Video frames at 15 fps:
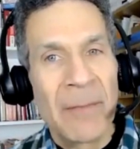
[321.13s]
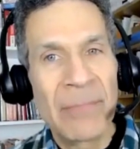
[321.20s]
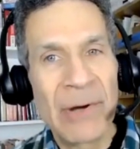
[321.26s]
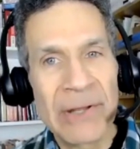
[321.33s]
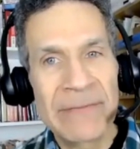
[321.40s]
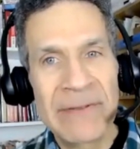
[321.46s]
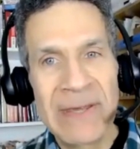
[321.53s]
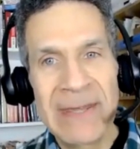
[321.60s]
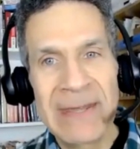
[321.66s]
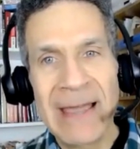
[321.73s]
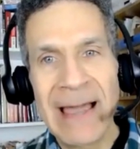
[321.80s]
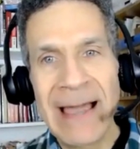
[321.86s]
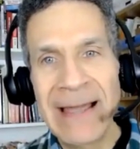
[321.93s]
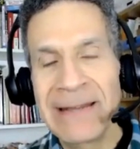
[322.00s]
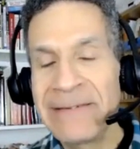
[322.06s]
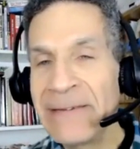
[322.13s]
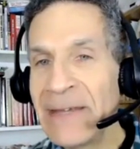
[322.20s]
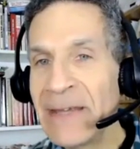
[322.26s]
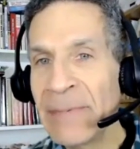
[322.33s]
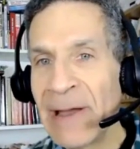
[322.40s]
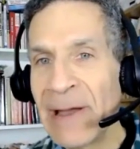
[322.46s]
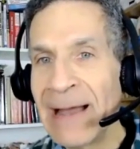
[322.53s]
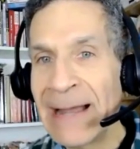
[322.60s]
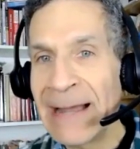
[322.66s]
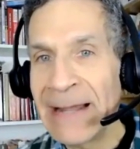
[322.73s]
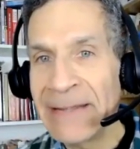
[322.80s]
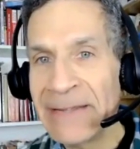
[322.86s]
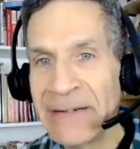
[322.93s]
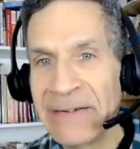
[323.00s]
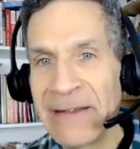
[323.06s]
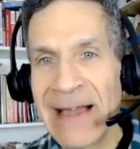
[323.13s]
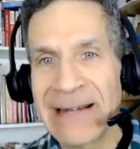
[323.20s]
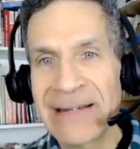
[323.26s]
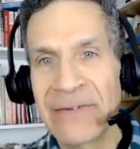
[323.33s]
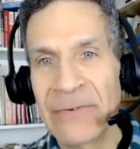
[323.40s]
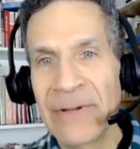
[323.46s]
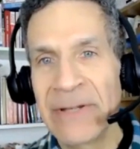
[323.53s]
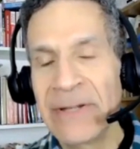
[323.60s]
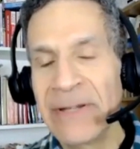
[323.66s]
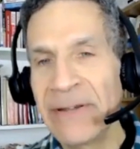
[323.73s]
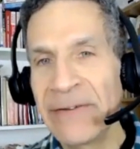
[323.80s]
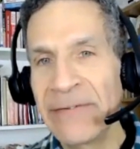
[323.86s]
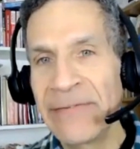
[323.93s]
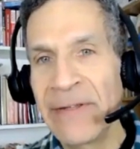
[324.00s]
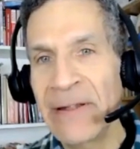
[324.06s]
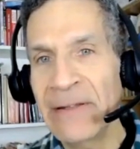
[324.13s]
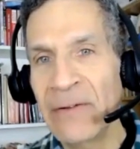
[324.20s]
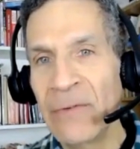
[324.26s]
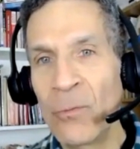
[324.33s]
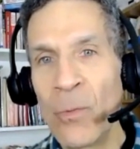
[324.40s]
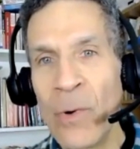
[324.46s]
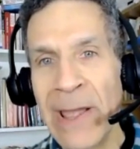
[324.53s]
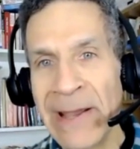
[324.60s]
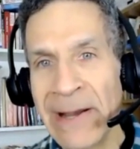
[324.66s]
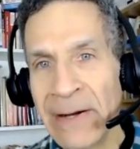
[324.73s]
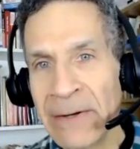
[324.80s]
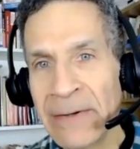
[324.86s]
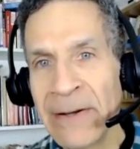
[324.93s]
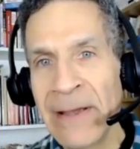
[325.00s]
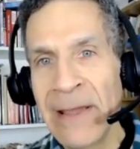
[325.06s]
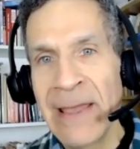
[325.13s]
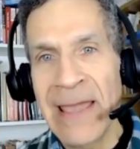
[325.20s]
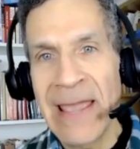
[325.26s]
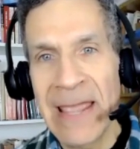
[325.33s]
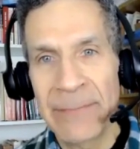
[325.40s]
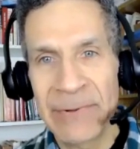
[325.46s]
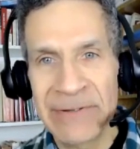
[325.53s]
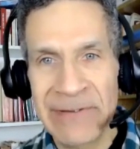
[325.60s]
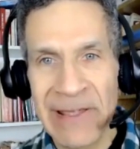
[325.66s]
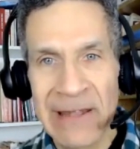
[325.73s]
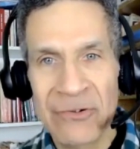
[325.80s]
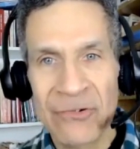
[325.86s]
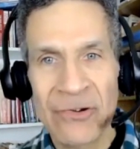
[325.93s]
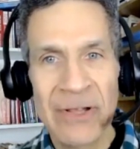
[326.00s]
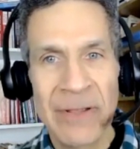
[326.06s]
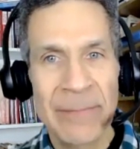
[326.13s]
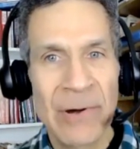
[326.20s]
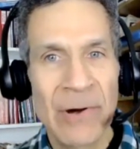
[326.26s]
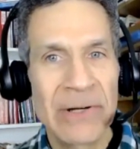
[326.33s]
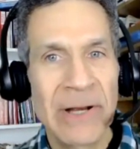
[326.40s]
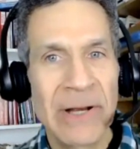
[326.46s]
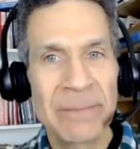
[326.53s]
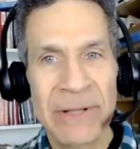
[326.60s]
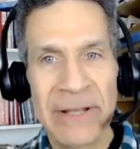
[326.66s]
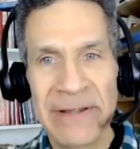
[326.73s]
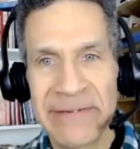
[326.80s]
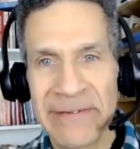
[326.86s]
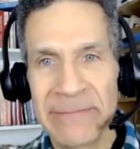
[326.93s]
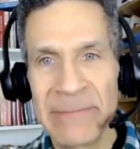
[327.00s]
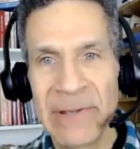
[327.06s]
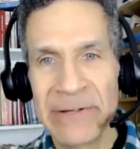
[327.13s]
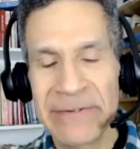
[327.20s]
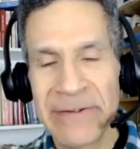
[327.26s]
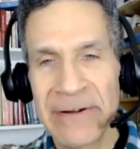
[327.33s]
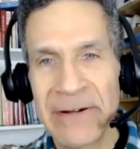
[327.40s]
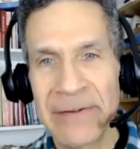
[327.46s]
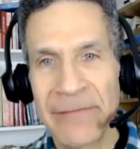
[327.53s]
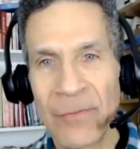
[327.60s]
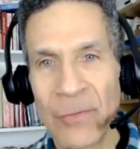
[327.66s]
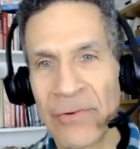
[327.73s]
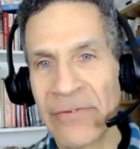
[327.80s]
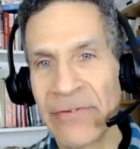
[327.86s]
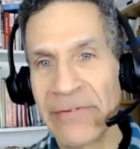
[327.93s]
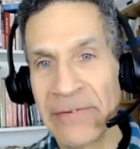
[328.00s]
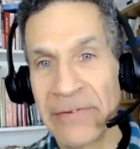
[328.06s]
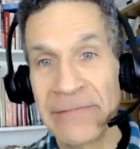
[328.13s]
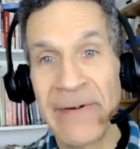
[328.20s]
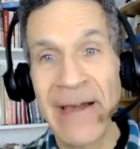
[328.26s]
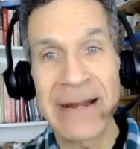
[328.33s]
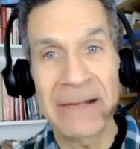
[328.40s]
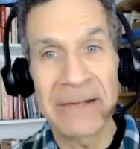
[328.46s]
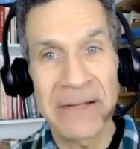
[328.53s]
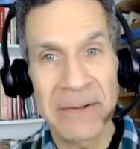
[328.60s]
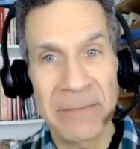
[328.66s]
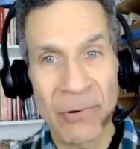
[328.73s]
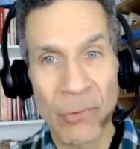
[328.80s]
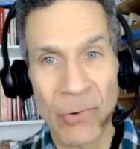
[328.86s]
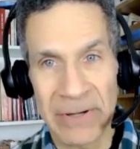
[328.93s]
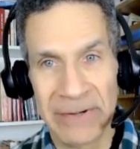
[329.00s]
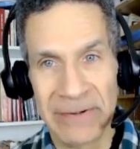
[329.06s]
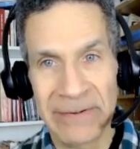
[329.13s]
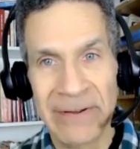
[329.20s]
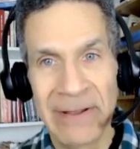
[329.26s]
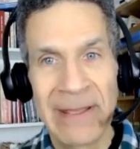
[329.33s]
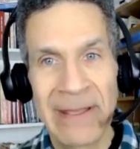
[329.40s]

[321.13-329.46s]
but the idea behind the doctrine is that where a potential opponent places military forces is vitally important.